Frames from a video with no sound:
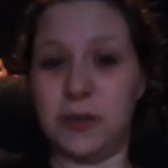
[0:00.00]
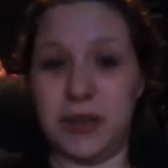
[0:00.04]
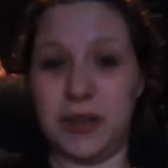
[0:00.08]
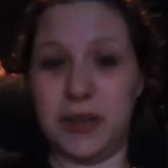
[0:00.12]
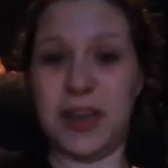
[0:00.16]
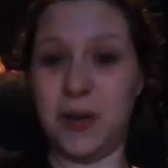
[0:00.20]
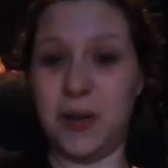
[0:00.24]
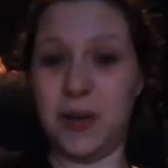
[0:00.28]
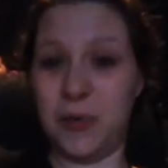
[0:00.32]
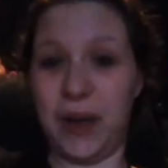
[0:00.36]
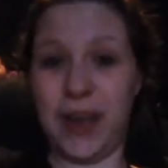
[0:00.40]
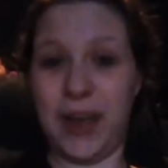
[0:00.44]

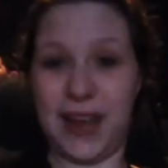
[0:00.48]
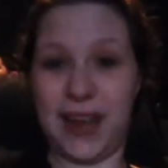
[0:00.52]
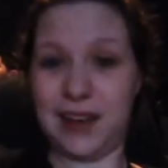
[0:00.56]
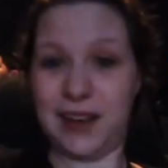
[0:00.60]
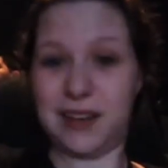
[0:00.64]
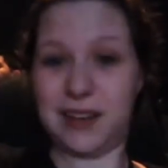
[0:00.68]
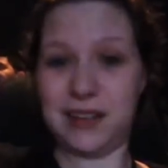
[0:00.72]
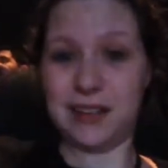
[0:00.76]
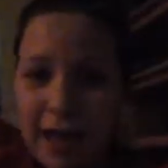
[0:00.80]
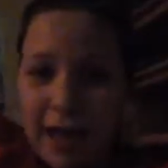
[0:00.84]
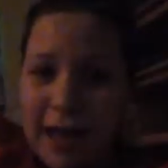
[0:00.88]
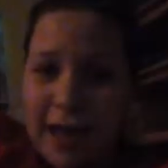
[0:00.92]
Can't wait.
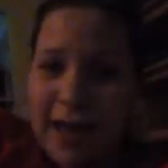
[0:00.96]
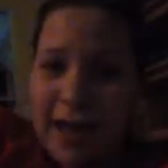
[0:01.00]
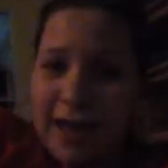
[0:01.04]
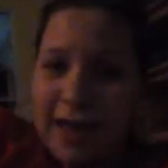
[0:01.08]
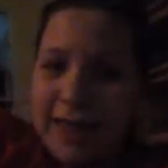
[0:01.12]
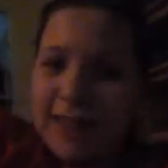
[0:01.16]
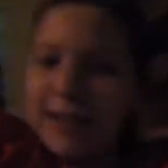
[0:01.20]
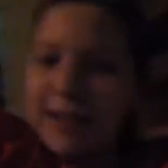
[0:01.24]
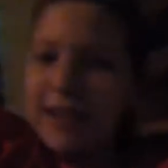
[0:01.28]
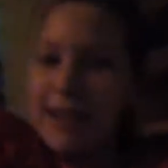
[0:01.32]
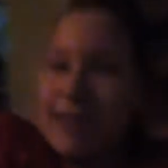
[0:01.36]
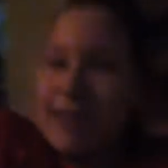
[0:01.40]
I
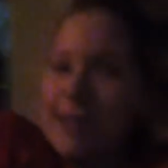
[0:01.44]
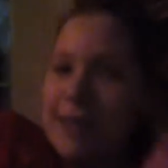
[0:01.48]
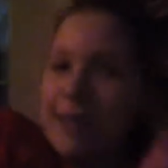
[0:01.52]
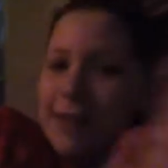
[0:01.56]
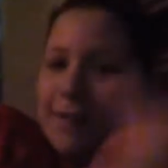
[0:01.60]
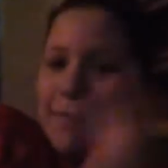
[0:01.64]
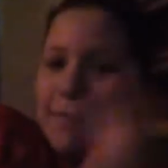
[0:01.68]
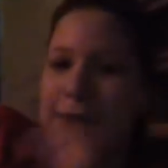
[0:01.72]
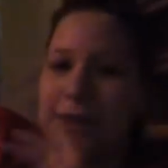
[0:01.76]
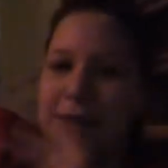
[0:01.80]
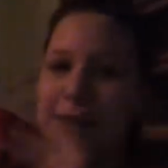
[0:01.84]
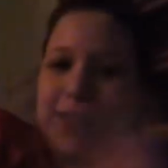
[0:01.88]
think it's
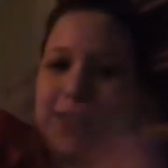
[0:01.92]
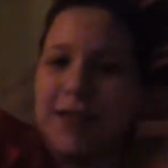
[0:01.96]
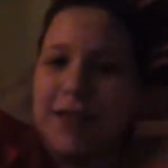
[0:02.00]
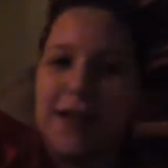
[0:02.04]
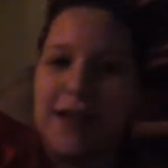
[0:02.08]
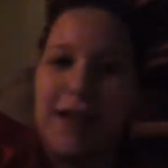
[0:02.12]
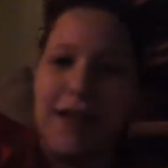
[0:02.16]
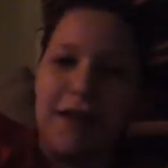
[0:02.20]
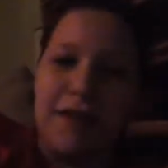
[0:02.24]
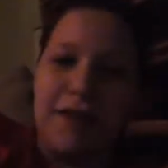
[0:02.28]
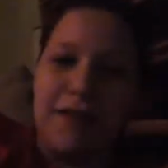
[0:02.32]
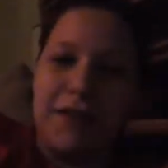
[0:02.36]
the best
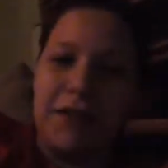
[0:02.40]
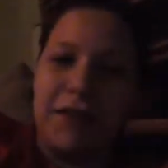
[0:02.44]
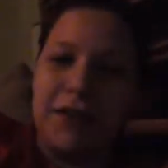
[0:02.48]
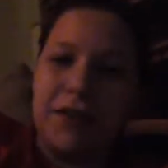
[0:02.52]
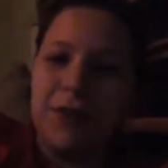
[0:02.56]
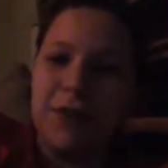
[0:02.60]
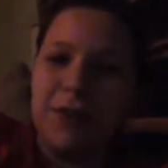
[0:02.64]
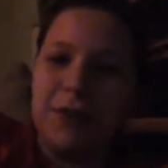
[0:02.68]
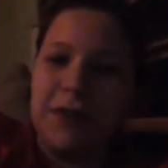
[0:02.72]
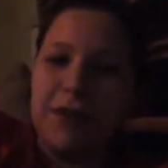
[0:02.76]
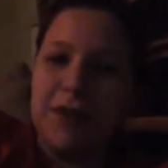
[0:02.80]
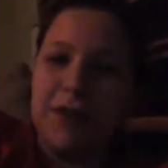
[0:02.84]
thing
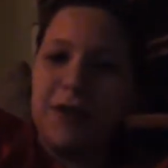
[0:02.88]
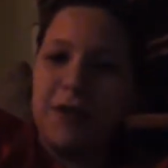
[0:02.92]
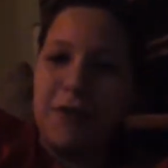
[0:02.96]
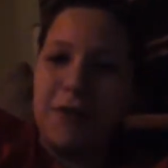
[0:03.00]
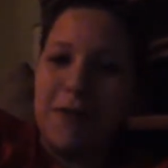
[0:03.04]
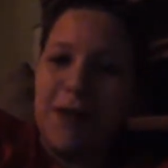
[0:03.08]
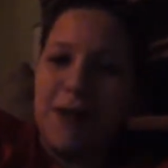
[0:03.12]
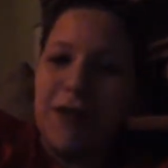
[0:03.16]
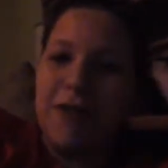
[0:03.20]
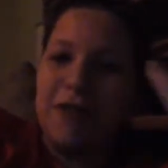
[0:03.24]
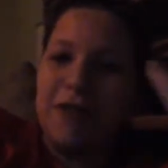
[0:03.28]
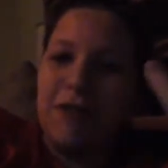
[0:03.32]
ever when you
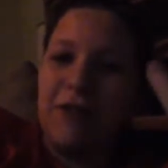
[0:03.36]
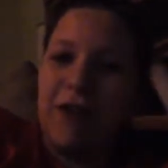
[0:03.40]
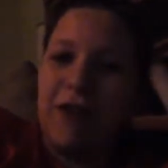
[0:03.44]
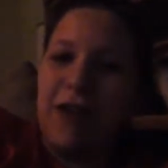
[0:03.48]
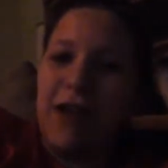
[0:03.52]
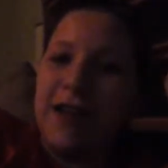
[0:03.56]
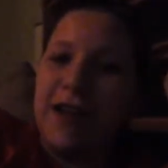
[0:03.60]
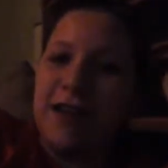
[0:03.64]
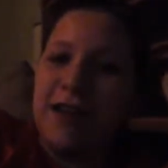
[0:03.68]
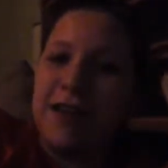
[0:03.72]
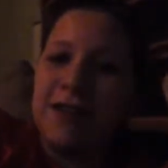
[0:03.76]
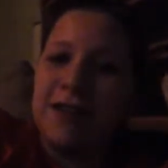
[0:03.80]
make
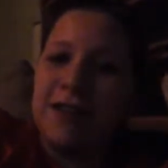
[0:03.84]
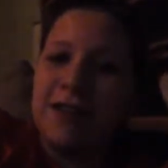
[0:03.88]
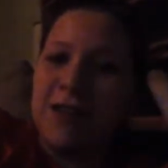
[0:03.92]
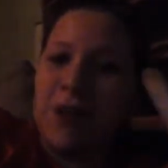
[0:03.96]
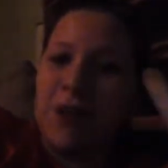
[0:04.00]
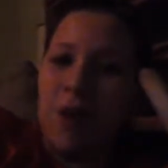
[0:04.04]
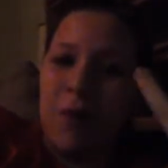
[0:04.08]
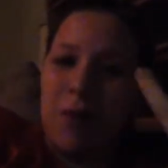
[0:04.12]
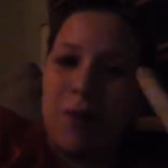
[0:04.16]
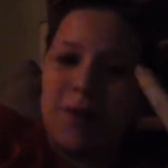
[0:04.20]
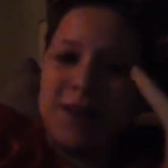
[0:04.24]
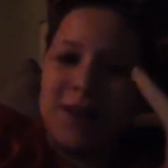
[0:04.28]
friends
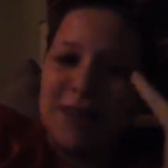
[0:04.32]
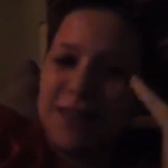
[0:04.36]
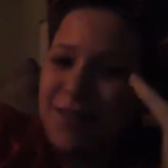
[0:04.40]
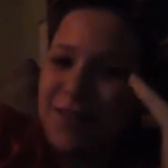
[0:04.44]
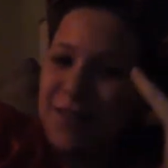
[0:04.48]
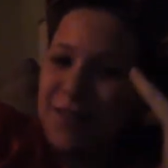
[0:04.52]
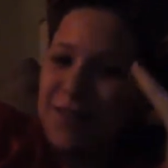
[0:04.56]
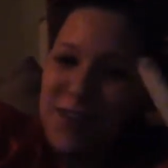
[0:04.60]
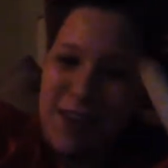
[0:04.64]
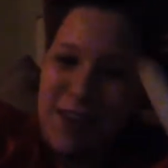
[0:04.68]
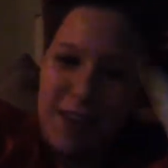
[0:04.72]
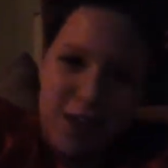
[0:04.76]
all because
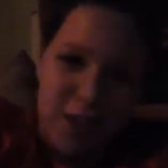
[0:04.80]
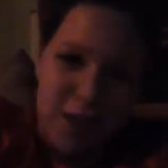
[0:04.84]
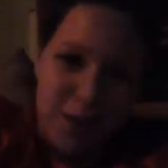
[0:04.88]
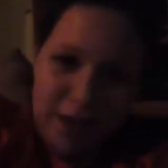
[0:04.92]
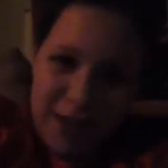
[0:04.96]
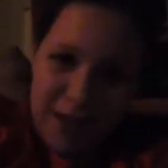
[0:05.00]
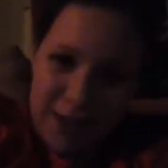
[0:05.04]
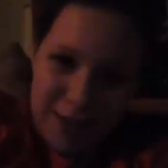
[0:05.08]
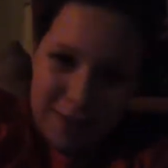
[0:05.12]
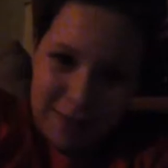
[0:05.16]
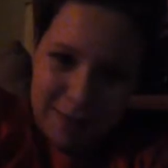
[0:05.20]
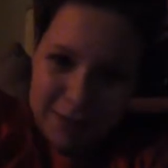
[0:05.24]
of video
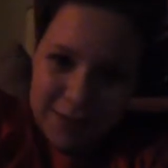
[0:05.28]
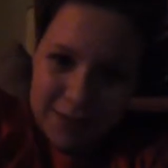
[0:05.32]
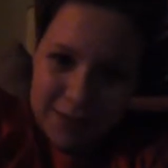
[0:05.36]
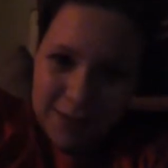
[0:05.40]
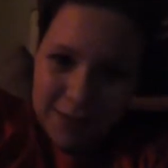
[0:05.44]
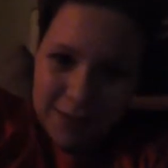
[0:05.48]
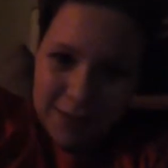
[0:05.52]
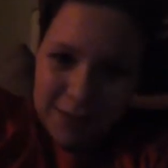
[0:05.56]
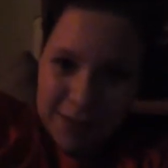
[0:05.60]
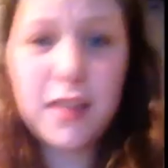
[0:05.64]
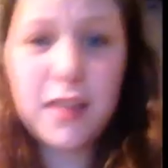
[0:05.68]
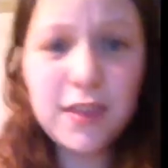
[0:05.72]

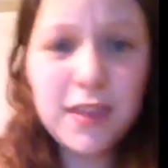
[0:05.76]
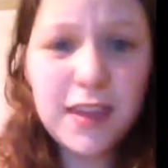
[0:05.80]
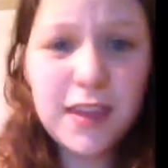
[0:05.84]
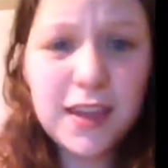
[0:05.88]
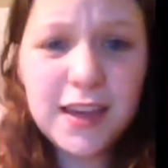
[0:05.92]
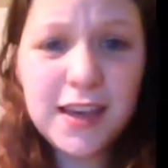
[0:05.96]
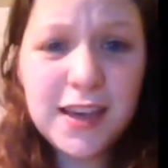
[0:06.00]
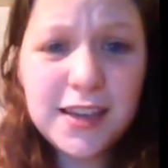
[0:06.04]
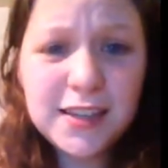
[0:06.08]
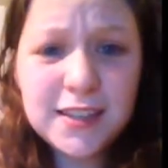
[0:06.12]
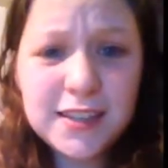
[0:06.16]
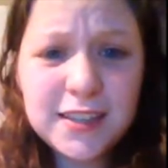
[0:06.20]
games.
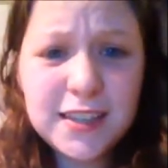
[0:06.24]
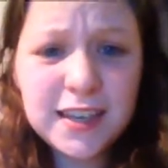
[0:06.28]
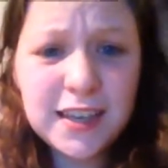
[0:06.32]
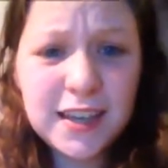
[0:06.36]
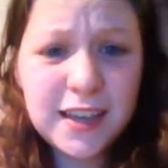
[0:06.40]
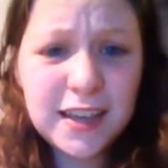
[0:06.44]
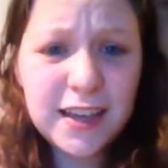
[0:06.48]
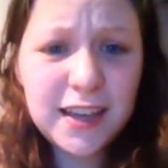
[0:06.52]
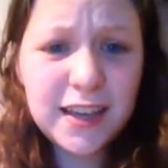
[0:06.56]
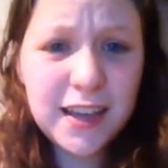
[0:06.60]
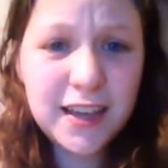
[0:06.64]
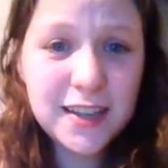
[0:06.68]
This
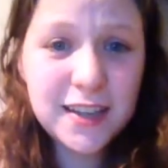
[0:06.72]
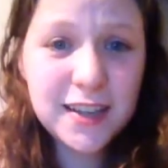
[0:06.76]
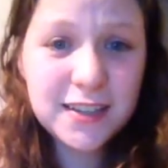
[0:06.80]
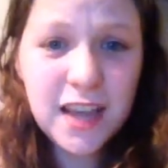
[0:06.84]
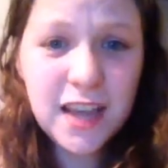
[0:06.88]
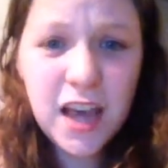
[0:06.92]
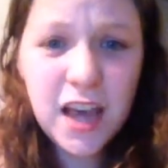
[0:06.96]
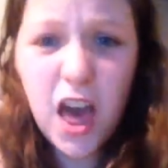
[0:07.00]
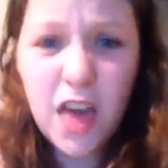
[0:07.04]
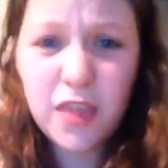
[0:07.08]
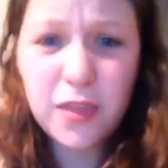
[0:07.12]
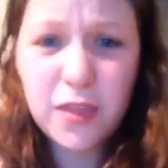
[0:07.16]
is
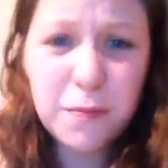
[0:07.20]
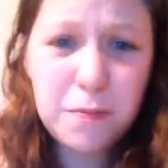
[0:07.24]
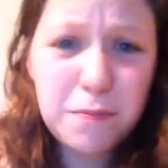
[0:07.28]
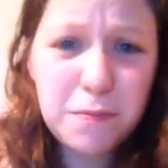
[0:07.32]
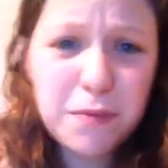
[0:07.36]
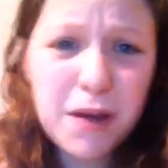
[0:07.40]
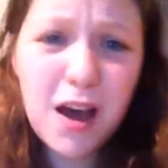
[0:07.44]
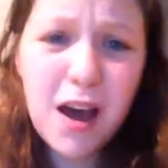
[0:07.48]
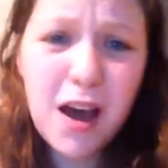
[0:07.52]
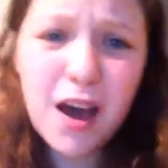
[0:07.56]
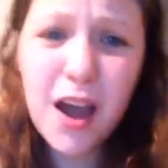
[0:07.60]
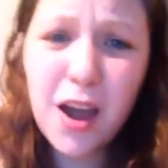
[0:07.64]
the
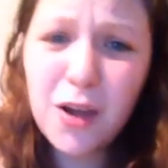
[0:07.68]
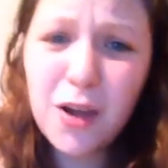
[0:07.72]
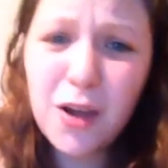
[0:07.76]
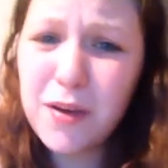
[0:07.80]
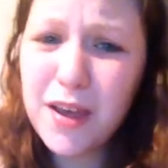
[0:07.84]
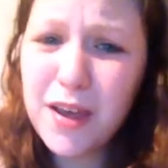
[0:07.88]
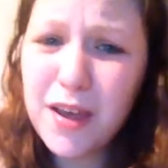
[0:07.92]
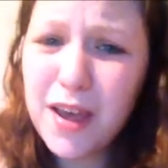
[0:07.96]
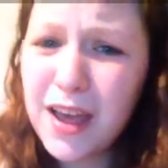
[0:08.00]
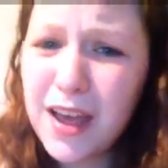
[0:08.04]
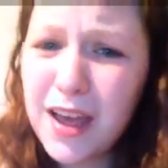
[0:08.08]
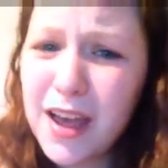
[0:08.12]
part
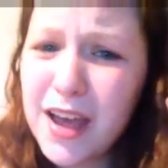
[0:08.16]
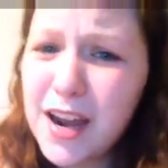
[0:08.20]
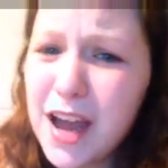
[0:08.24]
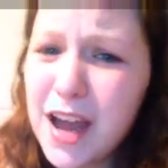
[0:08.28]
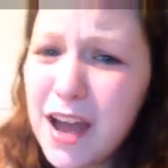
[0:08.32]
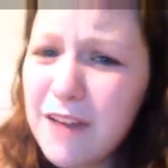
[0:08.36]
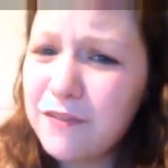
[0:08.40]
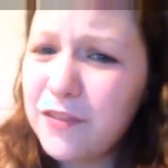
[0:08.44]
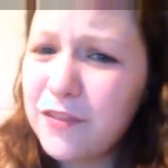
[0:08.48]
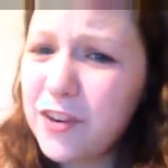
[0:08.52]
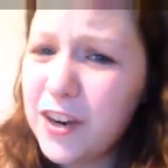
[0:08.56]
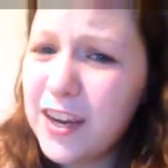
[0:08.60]
when
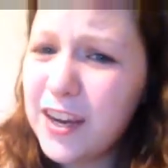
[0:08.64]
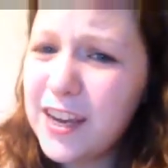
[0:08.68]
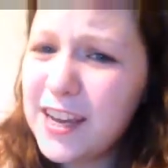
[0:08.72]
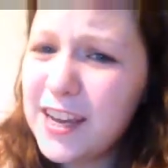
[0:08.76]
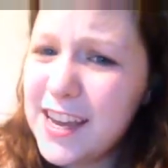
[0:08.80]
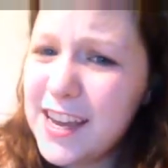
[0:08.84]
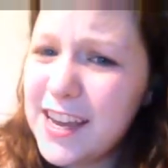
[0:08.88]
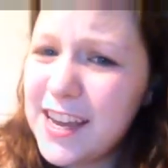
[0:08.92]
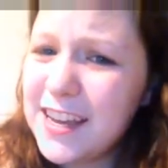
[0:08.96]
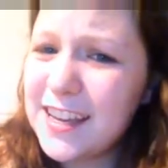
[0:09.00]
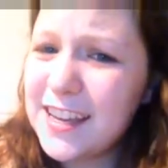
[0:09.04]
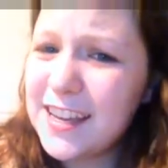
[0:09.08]
I
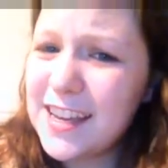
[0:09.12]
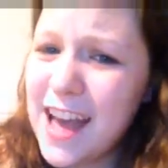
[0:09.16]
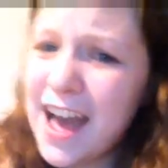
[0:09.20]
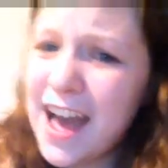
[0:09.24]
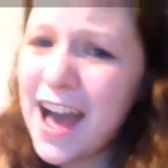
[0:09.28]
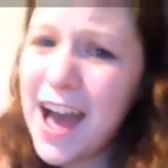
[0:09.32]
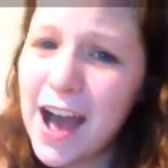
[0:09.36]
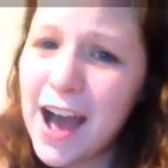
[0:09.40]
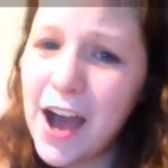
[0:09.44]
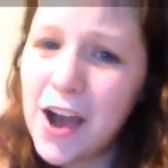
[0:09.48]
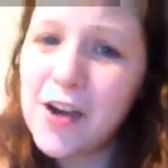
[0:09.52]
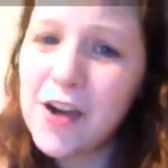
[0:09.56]
freak
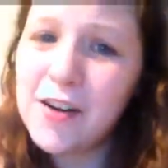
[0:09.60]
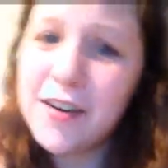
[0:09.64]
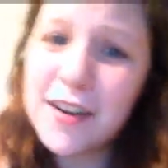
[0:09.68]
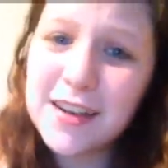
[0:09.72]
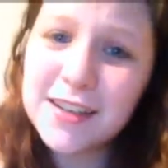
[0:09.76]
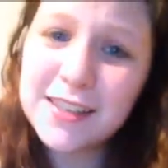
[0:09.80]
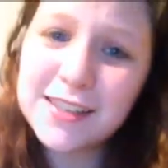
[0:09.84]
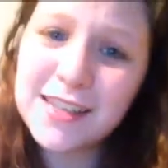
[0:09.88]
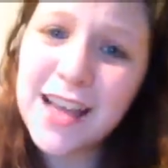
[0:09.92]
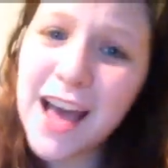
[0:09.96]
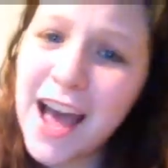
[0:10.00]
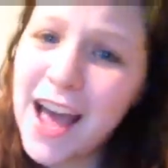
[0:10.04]
out
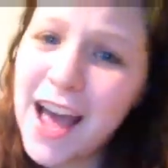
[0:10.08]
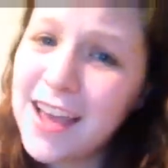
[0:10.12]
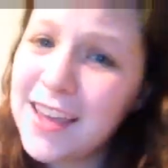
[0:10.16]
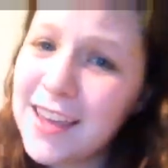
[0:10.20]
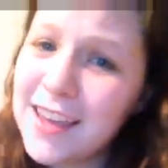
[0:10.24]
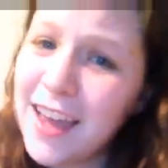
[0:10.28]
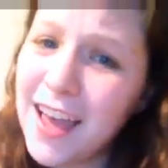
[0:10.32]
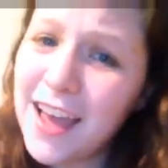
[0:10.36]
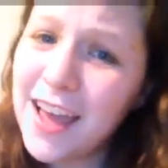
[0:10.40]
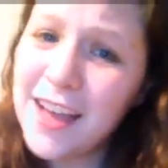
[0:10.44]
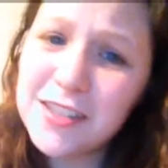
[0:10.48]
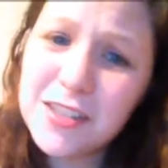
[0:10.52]
cause I
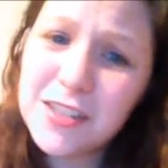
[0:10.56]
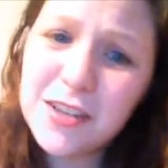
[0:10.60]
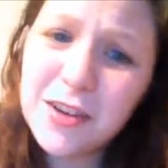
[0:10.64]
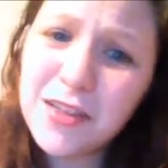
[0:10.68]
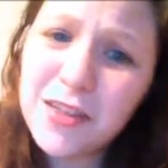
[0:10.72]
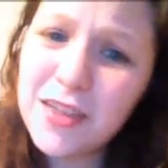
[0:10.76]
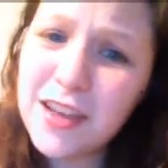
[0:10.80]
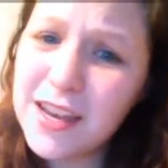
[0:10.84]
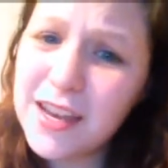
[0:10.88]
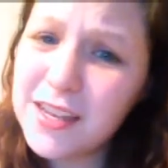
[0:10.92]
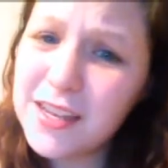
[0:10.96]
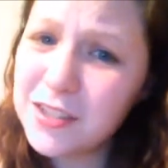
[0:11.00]
can't do
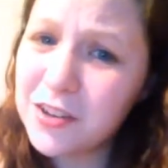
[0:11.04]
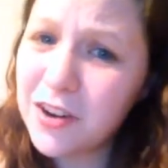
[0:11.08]
this